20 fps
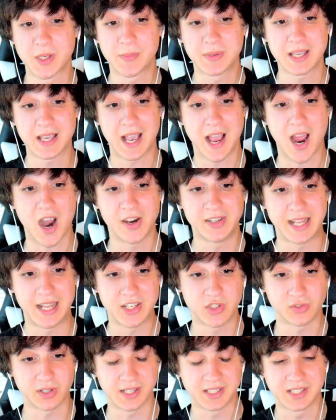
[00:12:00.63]
are
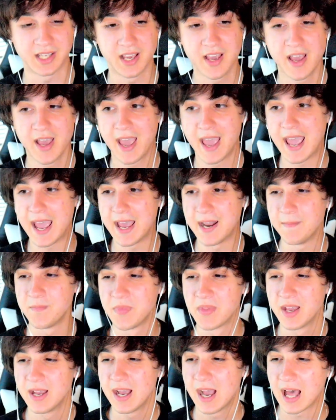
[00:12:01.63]
dangerous. And
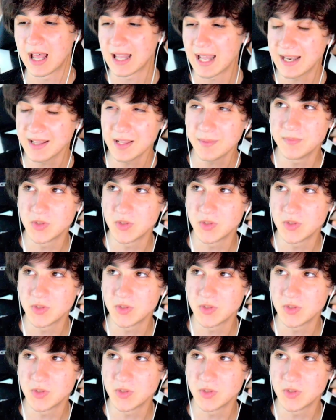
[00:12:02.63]
a lot of them